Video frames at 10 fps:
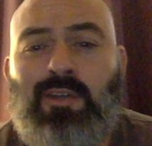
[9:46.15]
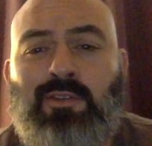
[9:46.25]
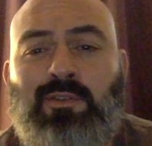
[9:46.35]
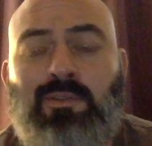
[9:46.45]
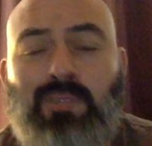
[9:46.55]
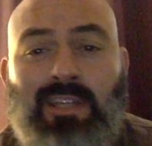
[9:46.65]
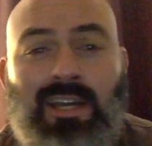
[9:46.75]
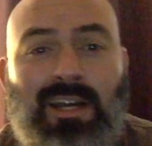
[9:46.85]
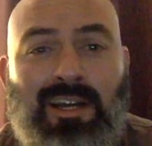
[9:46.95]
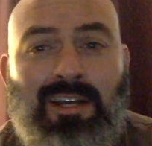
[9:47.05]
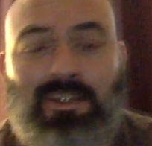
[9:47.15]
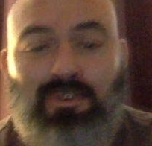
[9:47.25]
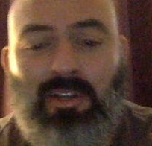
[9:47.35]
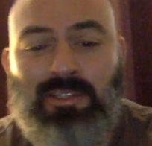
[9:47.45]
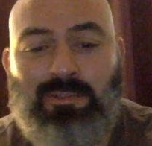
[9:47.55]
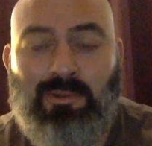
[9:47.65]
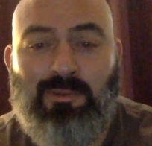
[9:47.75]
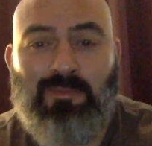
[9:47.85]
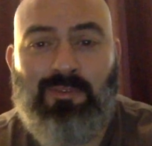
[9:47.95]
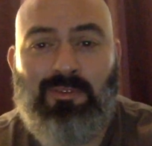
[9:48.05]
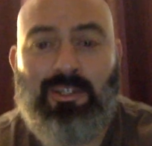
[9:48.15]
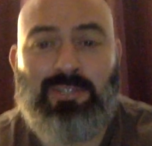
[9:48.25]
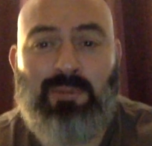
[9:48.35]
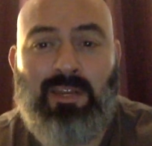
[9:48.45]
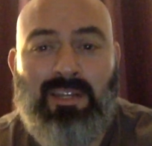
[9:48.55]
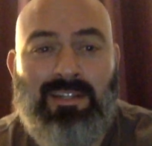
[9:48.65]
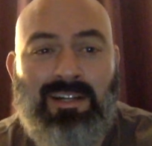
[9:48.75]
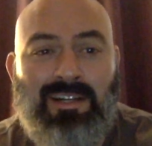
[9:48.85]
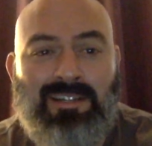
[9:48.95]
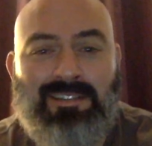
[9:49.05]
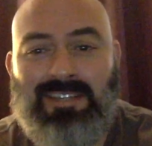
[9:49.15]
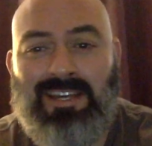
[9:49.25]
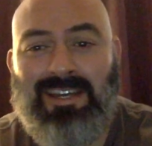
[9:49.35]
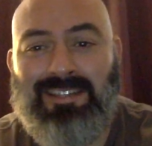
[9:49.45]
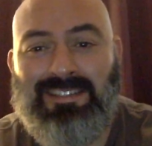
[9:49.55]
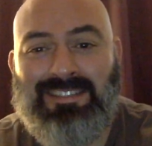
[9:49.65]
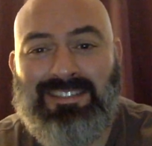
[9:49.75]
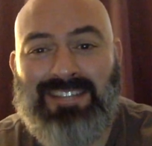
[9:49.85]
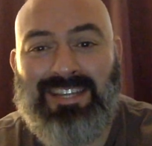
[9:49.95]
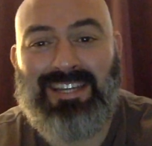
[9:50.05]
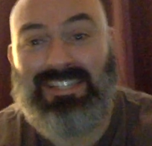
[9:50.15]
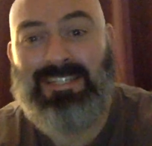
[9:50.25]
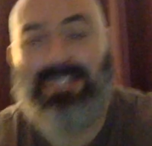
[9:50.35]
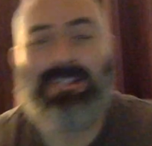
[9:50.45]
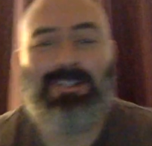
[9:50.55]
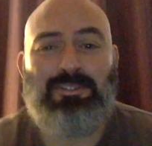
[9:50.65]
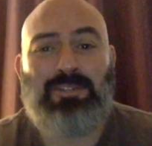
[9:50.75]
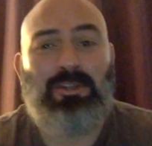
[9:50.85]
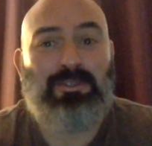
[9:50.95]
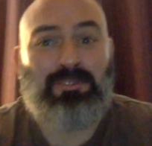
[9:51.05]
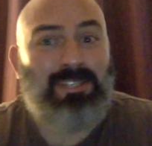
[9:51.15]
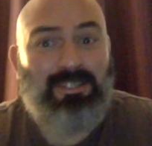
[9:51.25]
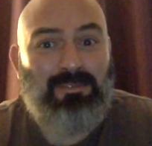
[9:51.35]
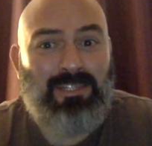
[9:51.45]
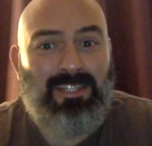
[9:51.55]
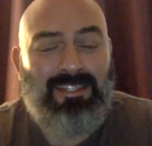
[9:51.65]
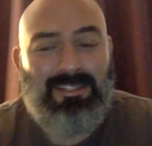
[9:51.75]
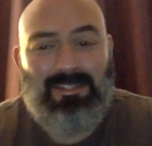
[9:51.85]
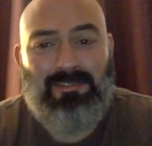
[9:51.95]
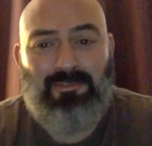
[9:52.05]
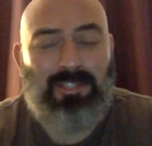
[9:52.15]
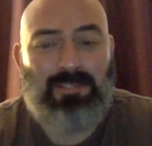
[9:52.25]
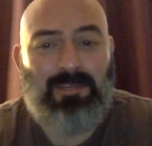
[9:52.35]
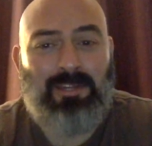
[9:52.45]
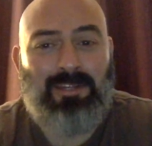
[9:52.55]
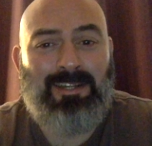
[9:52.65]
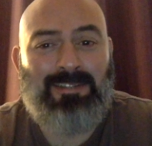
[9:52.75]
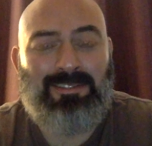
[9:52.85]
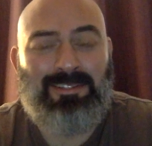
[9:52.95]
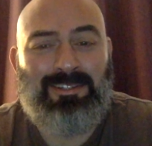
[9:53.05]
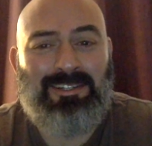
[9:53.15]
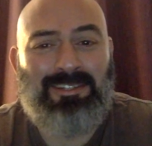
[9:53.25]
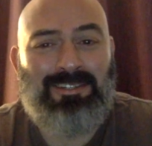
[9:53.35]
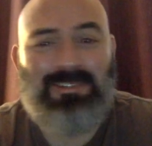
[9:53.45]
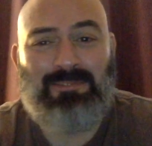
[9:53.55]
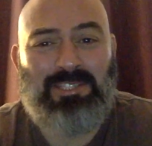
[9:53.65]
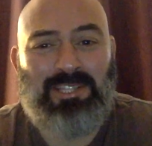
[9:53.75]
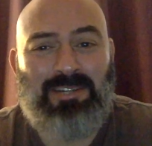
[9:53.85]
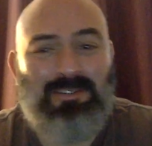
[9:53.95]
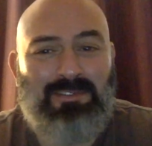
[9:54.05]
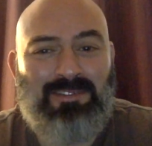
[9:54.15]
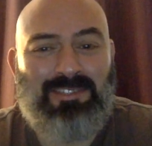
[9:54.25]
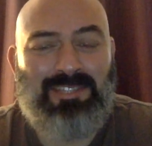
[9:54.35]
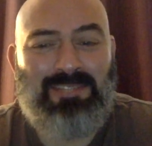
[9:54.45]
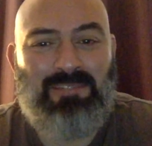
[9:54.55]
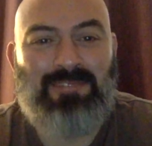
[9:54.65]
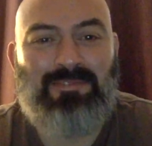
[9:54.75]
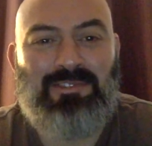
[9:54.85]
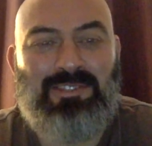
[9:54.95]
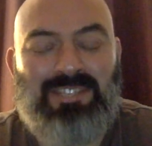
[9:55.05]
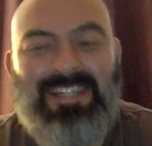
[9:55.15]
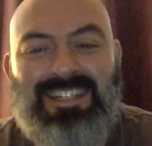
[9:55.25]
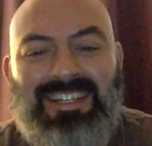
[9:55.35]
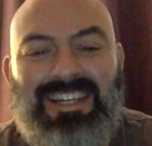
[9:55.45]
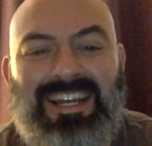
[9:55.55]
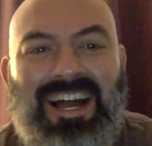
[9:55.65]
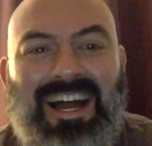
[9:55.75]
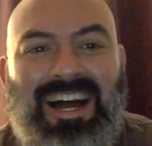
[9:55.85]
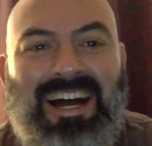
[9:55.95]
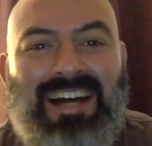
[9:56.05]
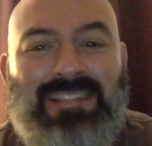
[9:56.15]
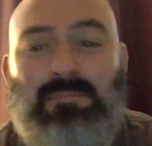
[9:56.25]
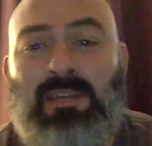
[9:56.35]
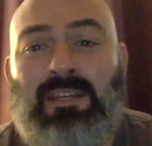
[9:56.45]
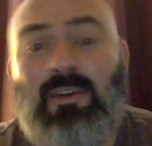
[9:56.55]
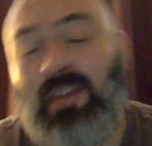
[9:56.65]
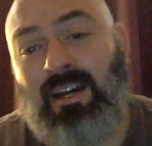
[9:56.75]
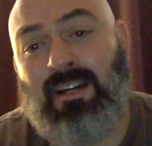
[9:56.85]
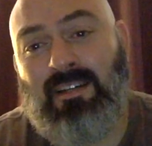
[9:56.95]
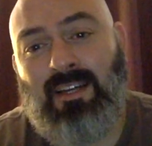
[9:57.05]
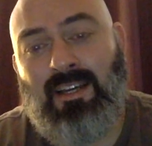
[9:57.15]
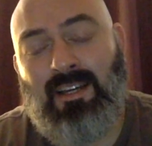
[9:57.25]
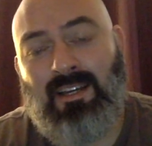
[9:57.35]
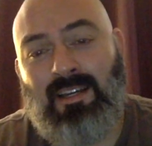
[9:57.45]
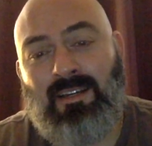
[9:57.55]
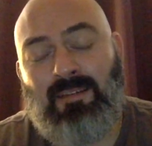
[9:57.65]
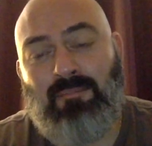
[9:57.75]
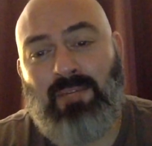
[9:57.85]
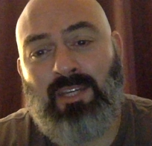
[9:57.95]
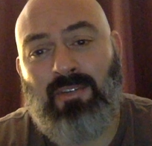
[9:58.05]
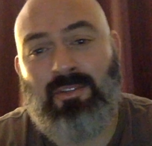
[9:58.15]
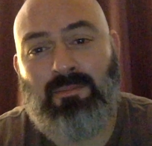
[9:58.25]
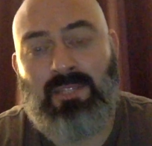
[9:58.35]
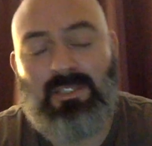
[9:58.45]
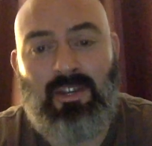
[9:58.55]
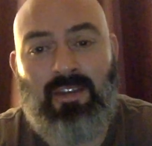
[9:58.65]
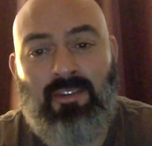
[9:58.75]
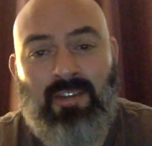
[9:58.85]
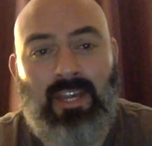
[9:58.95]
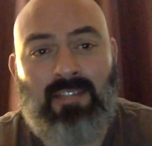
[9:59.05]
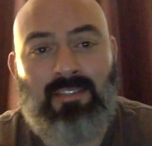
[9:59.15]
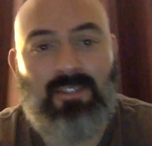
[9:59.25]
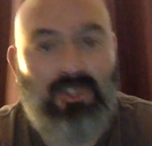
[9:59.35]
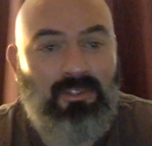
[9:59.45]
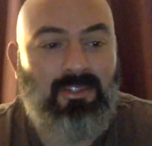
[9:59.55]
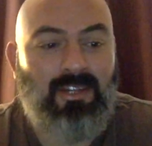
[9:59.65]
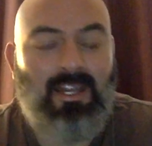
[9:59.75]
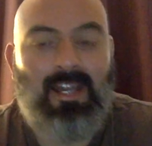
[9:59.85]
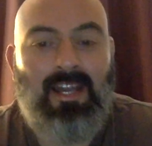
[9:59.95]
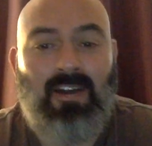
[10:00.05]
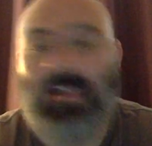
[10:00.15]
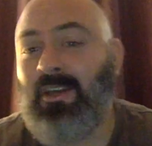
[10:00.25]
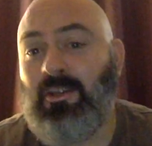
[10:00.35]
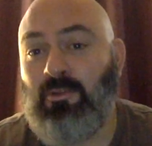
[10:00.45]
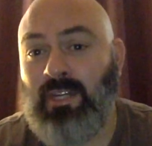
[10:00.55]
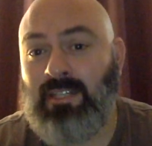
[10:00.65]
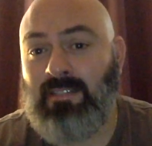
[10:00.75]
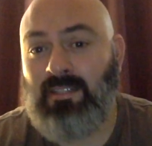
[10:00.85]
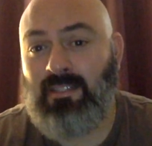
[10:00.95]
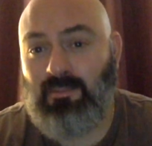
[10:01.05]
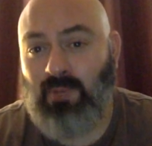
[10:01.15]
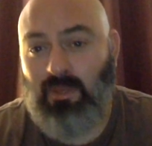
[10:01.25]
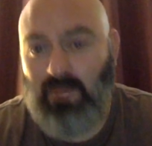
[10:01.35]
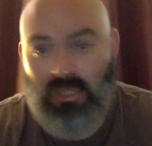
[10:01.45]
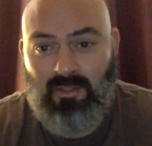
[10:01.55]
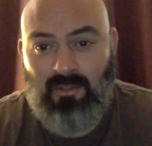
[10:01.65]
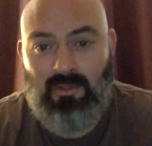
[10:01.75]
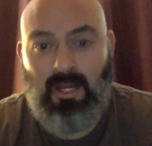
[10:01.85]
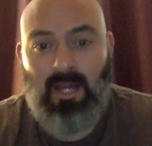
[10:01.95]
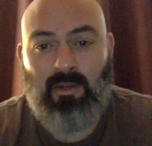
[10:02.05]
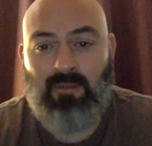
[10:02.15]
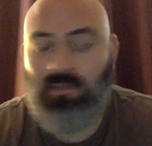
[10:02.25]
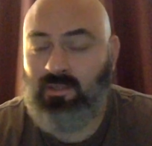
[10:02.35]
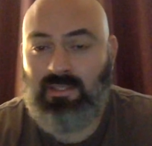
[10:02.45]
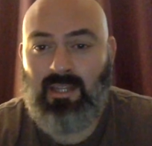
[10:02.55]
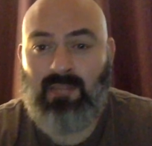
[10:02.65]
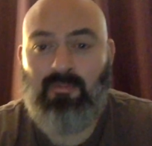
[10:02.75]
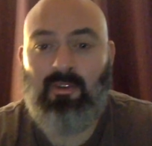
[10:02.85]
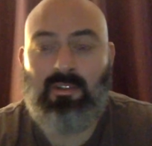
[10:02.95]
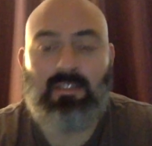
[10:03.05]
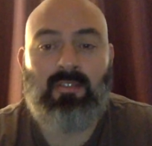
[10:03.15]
To the grade 12 graduating class, this is Joe Gasivi here. You've graduated now, so you can call me Joe if you ever see me in the future. It's been an honour being your administrator and getting to know you. I know you were already seniors when I met you. When I first started Forest